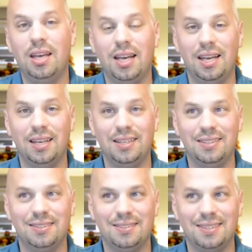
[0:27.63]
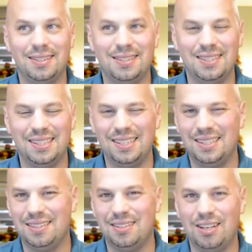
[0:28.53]
And it's
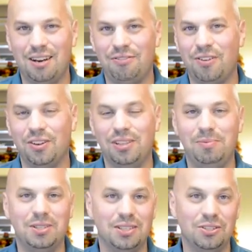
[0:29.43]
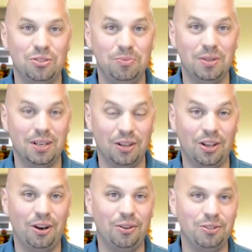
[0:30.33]
not a far leap to assume that a
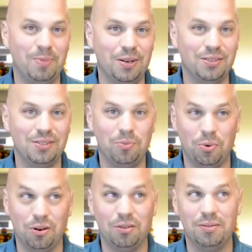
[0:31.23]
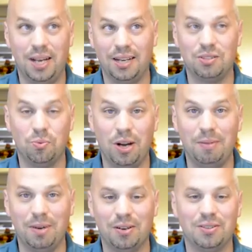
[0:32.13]
lot of those barrels were
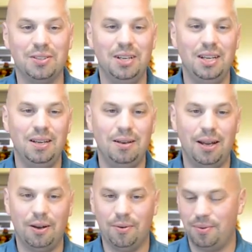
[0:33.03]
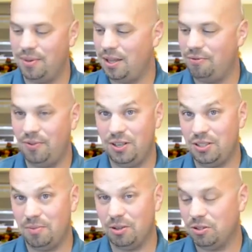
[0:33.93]
ex-wine barrels. Now, they
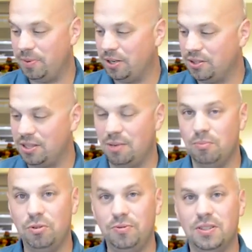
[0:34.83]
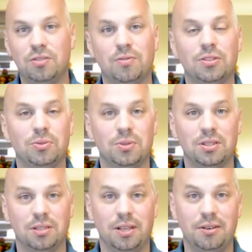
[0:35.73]
finished them in those barrels and then moved this over to a
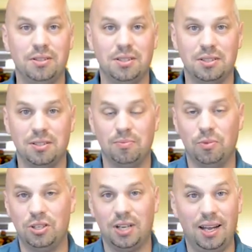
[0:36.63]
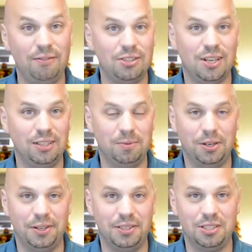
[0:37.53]
Solera system, which I haven't talked
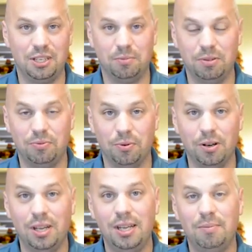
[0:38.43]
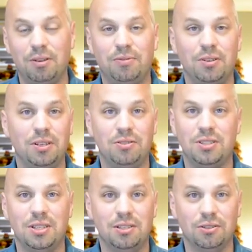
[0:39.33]
about on this channel before, but if you're
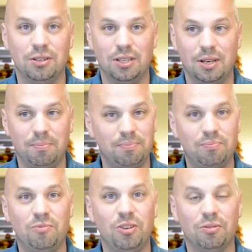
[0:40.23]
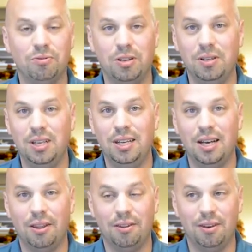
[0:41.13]
interested to look it up, feel free.
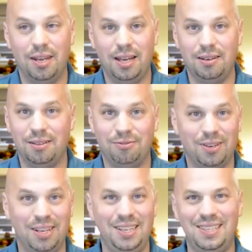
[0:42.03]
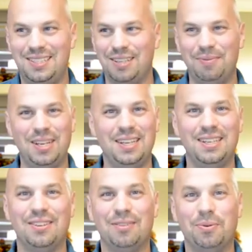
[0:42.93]
Other than that, if I someday
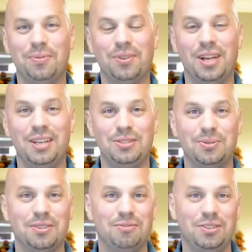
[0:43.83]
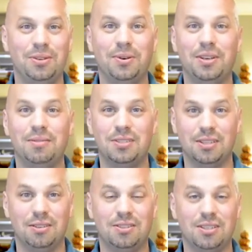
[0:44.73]
down the line do a video on
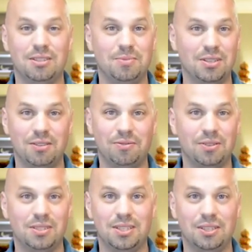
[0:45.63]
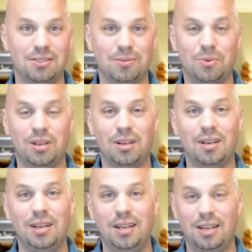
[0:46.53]
Solera systems and different stills and
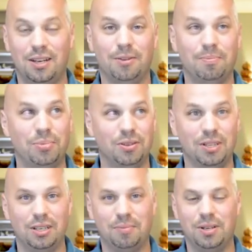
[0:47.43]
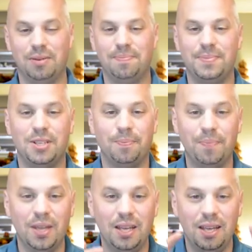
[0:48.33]
whatnot, I'll put a link up there. So,
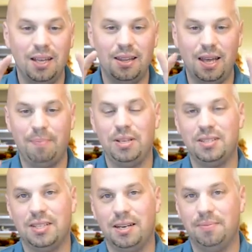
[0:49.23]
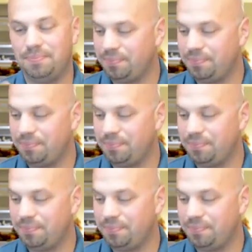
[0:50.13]
that being said,